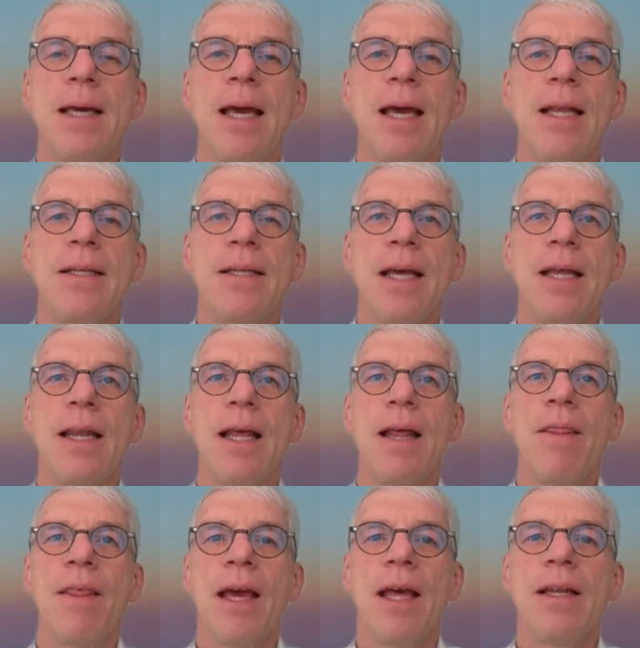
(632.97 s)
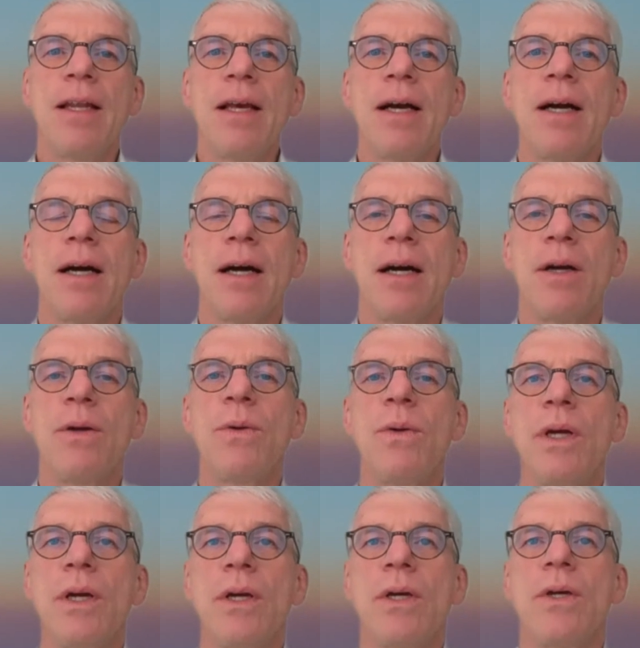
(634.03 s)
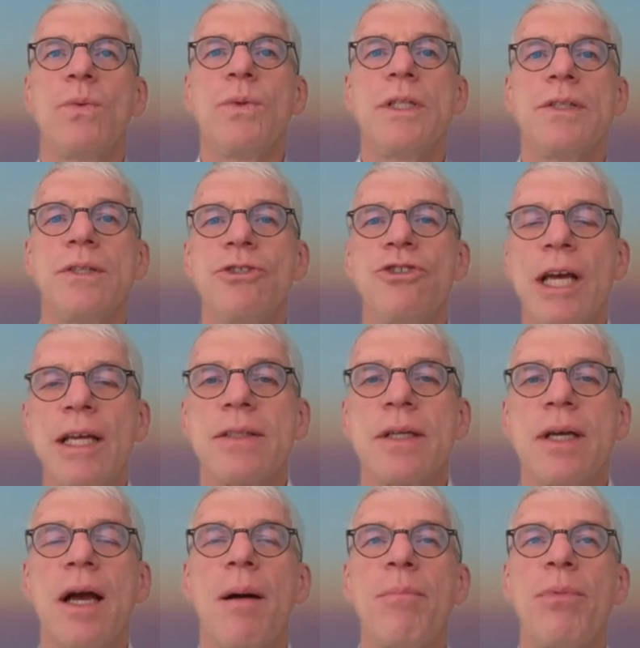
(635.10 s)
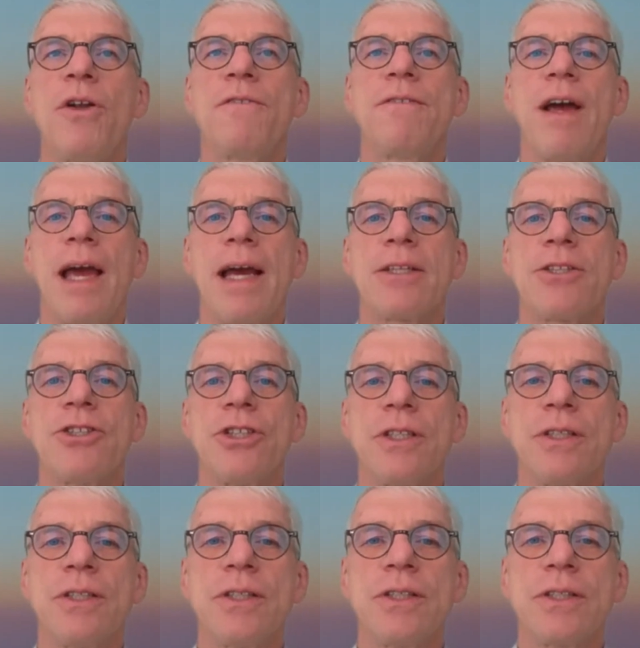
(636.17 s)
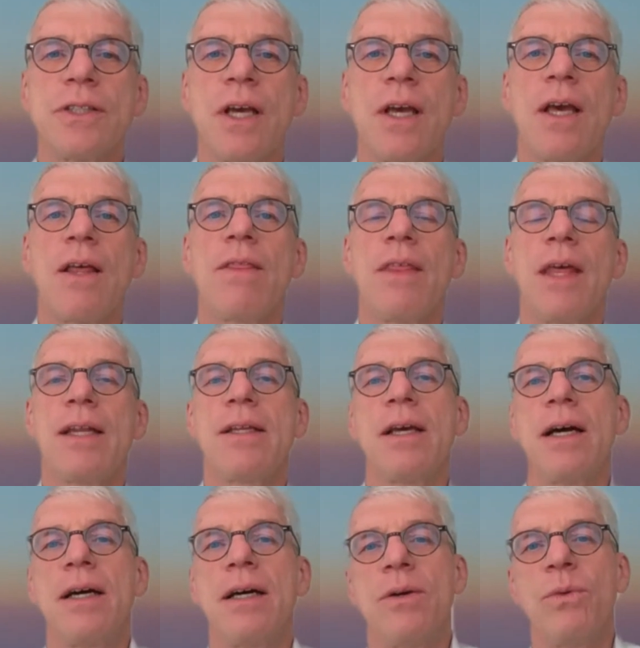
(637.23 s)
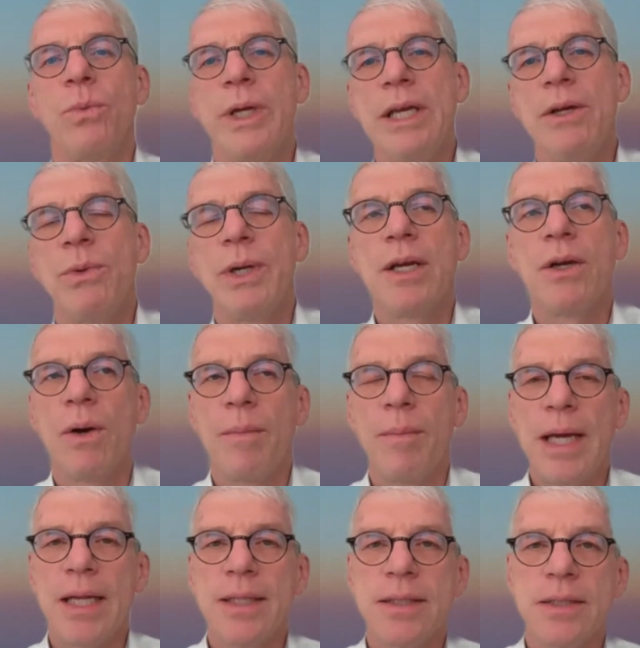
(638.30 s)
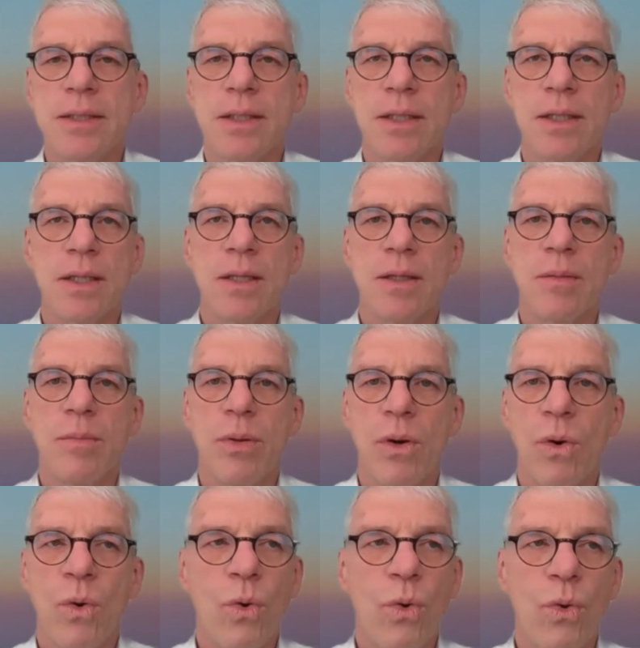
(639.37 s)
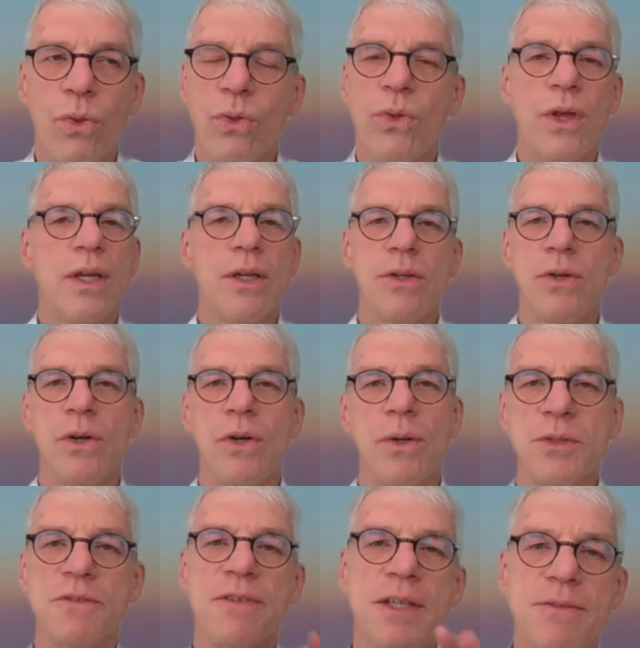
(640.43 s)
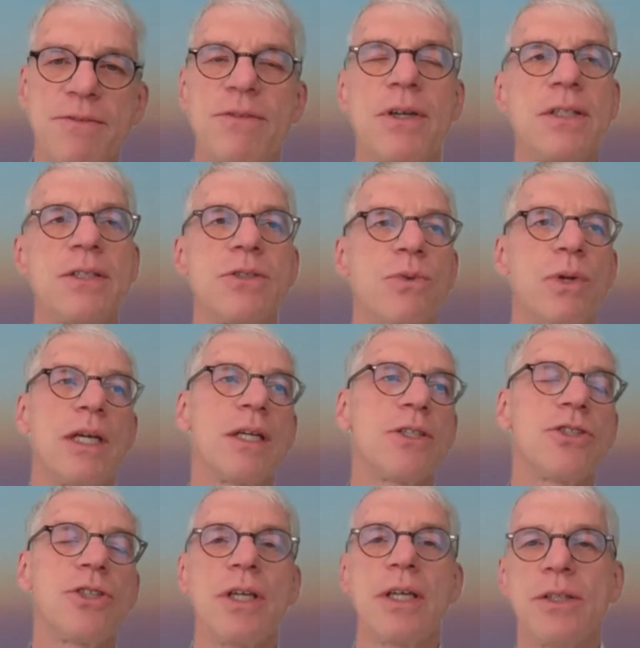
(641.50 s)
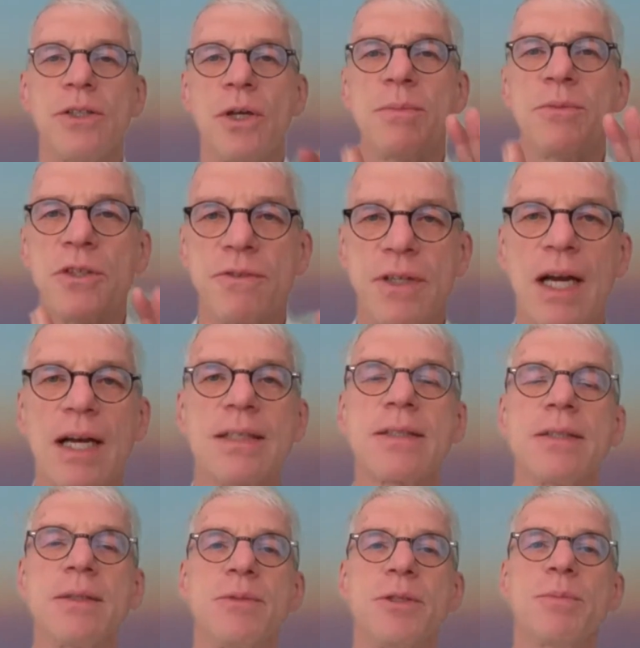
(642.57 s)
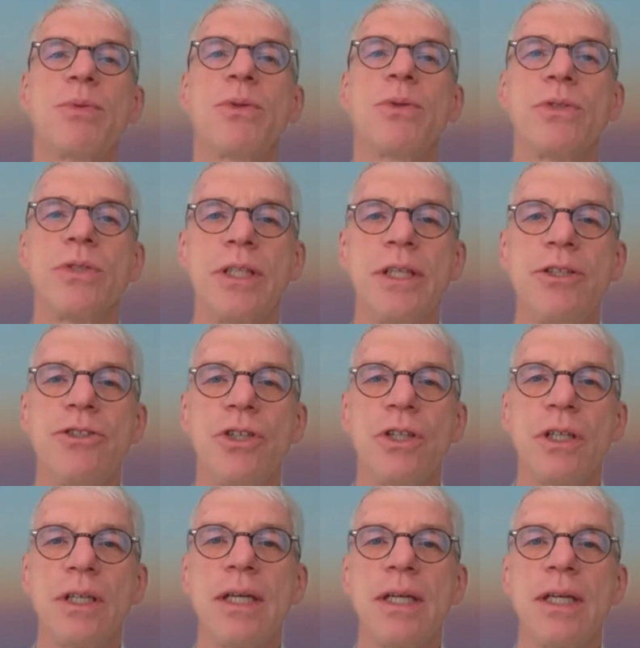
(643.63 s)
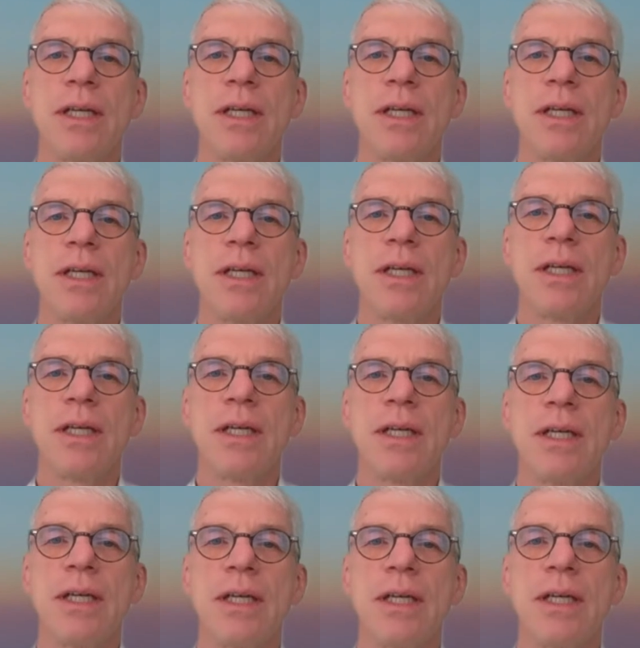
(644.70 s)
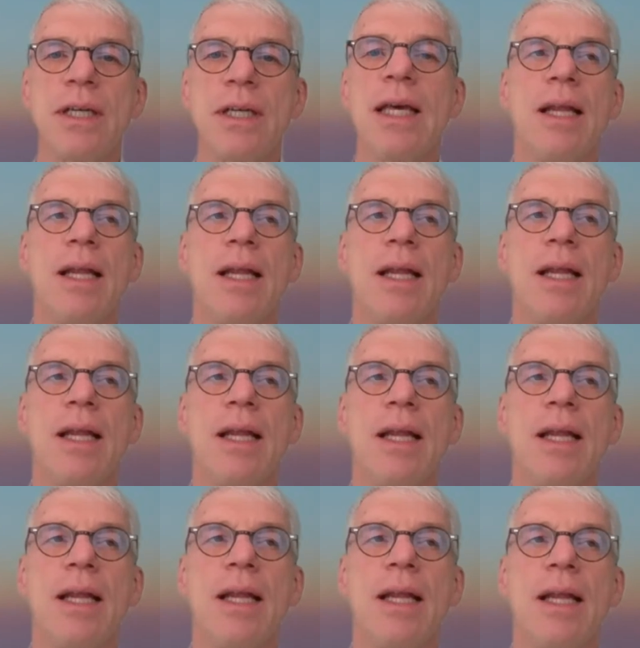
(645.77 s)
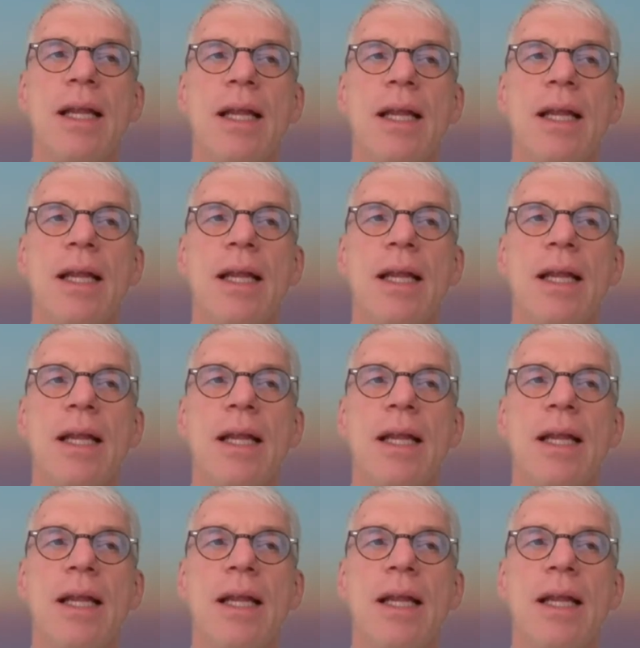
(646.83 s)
And then I will suggest a couple of actions that we recommend, both in terms of infrastructure, in terms of customs procedure, and